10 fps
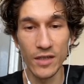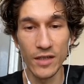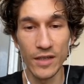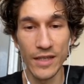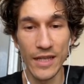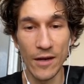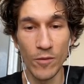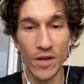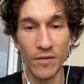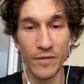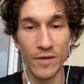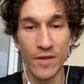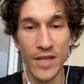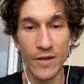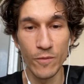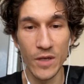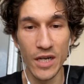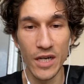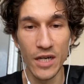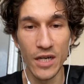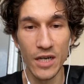now we have now we are